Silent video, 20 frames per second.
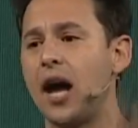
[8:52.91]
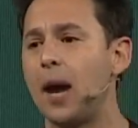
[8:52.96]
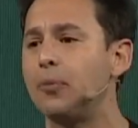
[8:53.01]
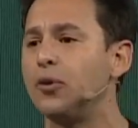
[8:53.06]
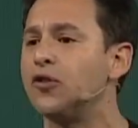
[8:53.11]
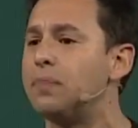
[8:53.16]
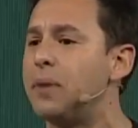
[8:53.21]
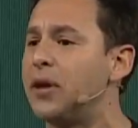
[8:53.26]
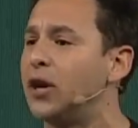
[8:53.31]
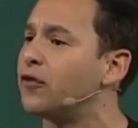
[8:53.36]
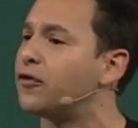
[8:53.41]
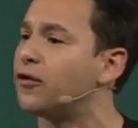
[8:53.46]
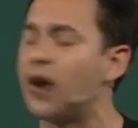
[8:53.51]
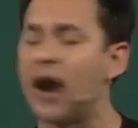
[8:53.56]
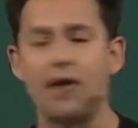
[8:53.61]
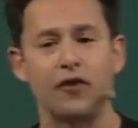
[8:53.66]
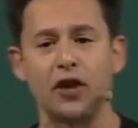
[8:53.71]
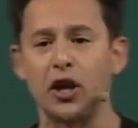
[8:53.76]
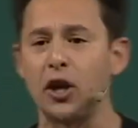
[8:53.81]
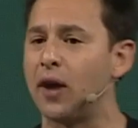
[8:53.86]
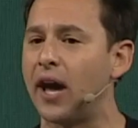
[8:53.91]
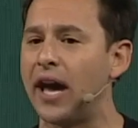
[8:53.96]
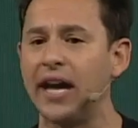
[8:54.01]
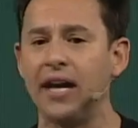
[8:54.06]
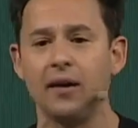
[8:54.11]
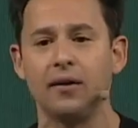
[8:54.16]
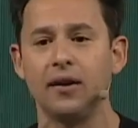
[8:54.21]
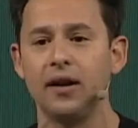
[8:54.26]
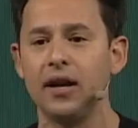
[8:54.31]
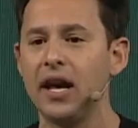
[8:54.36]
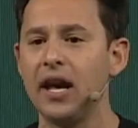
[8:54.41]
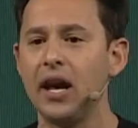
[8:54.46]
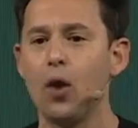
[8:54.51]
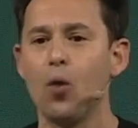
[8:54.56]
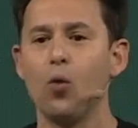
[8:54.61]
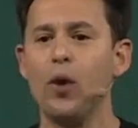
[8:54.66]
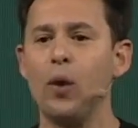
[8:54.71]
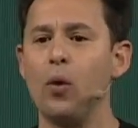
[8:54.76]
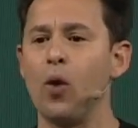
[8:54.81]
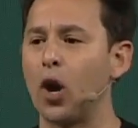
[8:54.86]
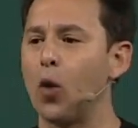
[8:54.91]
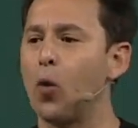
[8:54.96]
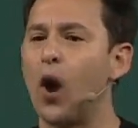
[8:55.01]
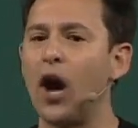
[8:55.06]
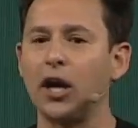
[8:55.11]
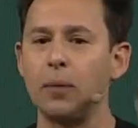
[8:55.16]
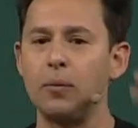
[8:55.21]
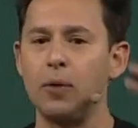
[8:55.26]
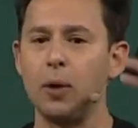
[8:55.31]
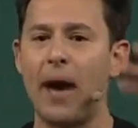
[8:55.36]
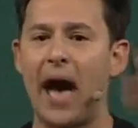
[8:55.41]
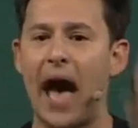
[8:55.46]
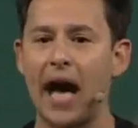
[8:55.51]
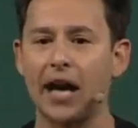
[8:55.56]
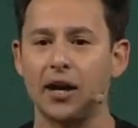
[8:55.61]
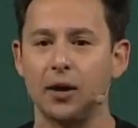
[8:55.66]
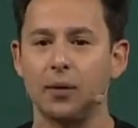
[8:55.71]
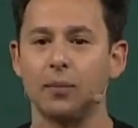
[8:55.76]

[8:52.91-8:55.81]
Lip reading: up. You've been here for every Unite. We want to welcome you back.